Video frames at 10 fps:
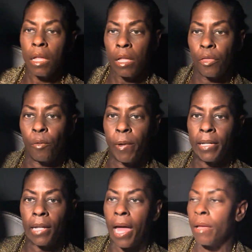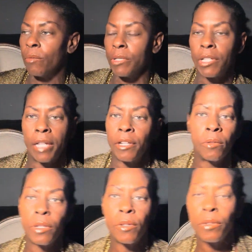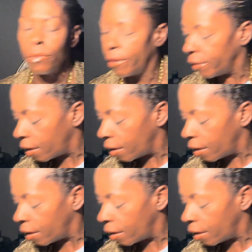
the ring light, which I don't use very